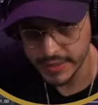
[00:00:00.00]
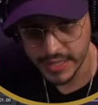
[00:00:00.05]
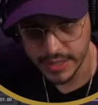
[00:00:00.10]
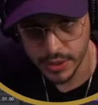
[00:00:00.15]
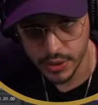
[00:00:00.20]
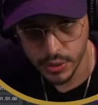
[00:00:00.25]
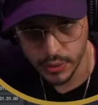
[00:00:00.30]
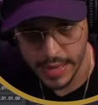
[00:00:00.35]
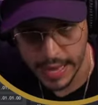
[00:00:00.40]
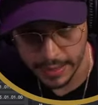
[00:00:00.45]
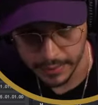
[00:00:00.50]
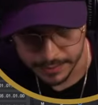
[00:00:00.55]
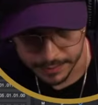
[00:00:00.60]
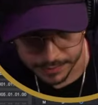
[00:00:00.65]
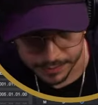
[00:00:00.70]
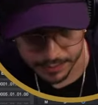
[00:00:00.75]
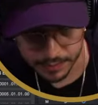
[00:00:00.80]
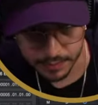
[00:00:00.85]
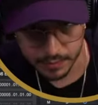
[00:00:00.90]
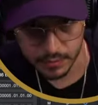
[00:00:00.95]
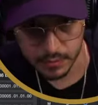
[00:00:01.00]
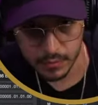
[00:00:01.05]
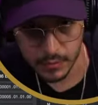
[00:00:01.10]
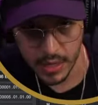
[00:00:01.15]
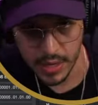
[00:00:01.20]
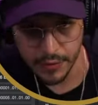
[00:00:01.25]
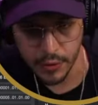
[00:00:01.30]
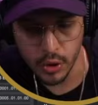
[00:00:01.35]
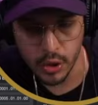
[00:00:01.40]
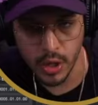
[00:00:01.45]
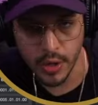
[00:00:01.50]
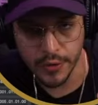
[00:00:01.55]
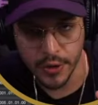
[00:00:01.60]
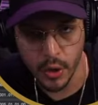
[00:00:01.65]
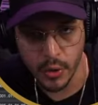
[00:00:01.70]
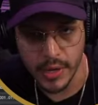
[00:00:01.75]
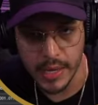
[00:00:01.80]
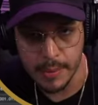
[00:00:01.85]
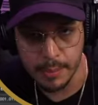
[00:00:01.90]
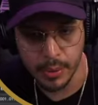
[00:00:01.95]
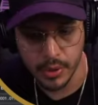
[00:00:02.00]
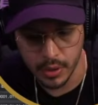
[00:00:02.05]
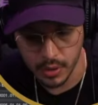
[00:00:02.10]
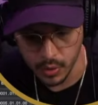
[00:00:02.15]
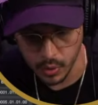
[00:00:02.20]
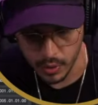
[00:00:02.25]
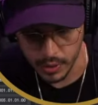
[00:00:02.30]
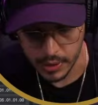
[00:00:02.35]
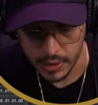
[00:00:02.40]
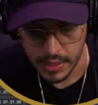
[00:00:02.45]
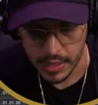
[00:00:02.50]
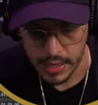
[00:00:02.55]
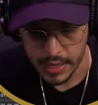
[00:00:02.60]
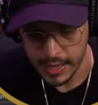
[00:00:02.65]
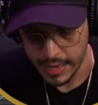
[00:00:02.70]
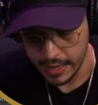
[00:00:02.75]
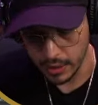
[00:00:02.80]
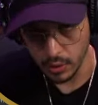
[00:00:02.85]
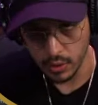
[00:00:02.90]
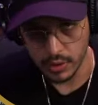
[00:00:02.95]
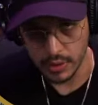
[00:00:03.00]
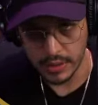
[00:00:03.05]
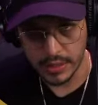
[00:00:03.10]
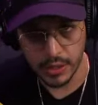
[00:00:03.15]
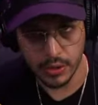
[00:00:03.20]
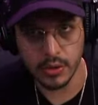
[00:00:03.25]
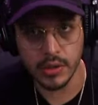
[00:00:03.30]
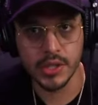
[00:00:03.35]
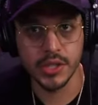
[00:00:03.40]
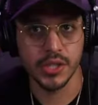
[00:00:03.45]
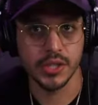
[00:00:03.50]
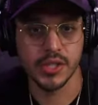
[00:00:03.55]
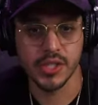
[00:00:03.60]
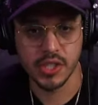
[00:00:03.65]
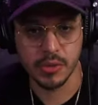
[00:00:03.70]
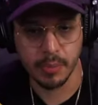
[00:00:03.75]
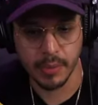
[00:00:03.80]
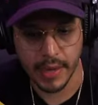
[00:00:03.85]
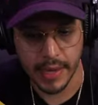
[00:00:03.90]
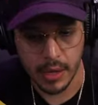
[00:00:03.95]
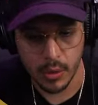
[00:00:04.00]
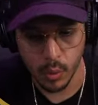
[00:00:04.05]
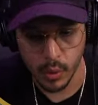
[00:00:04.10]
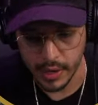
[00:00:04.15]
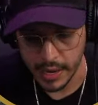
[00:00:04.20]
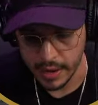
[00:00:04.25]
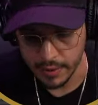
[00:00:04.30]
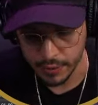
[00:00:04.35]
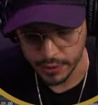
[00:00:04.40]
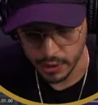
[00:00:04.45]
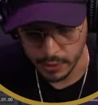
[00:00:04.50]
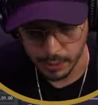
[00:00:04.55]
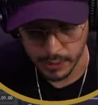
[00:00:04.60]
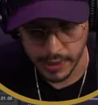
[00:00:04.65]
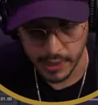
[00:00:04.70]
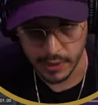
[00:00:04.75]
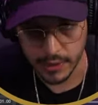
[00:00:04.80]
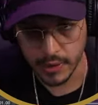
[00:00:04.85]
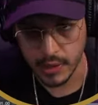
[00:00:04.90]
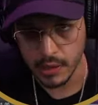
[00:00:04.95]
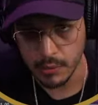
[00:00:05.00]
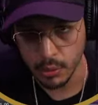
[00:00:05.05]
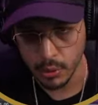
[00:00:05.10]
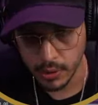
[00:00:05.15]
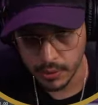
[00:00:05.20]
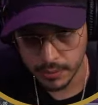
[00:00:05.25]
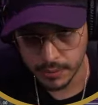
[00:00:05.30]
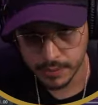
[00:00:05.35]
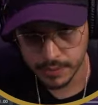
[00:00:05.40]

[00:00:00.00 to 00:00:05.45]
that's how you do that. If you go to input chord, it'll literally just display whatever you're playing on the keyboard.